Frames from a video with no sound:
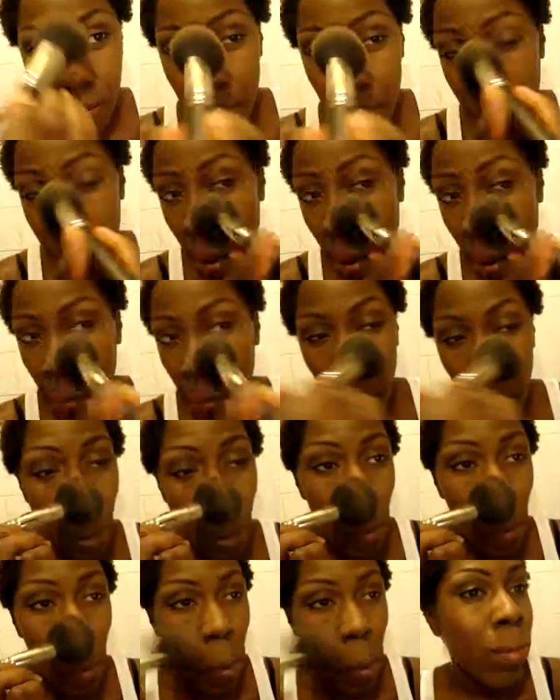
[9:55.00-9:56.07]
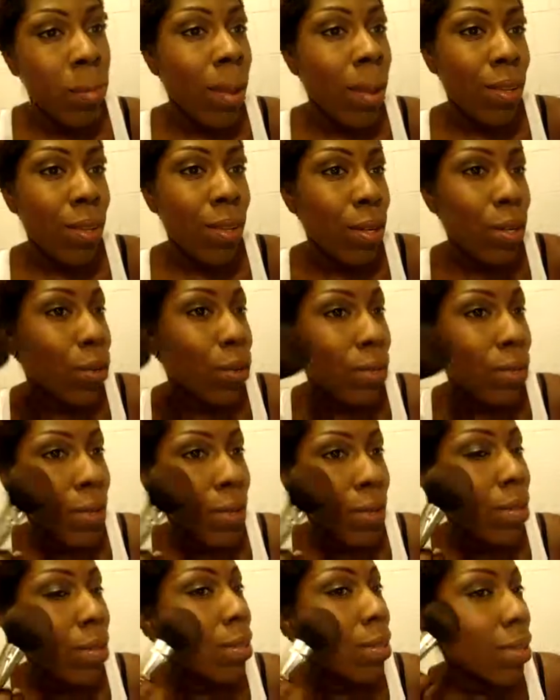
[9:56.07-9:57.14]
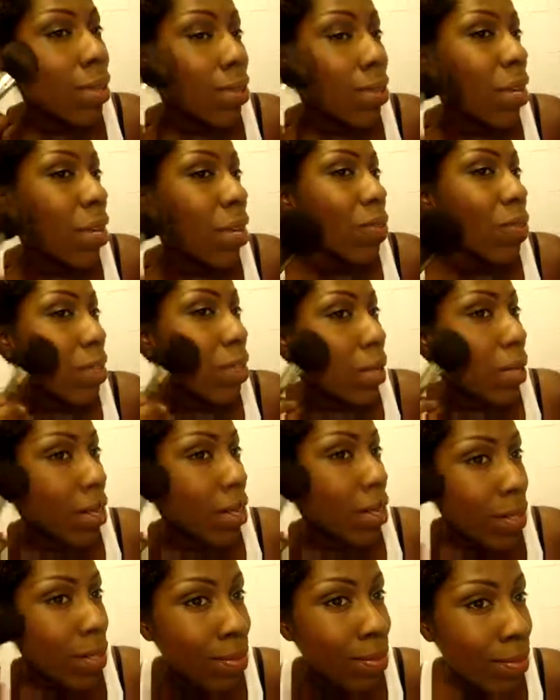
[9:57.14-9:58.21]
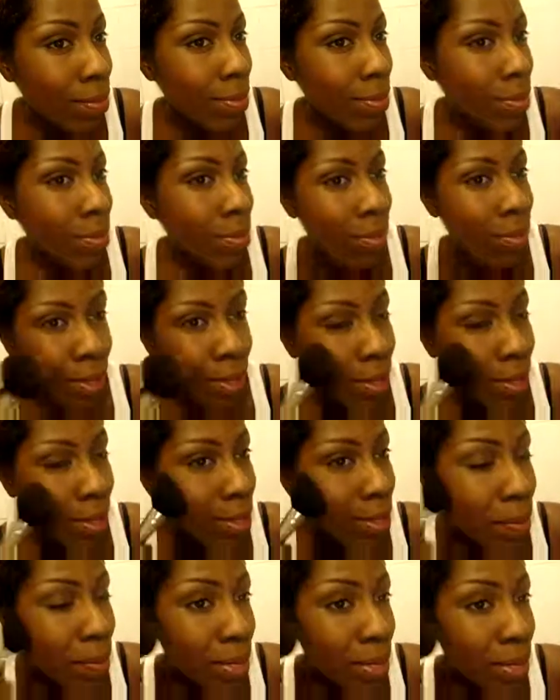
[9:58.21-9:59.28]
forehead, right in the nose, right over the blush. Super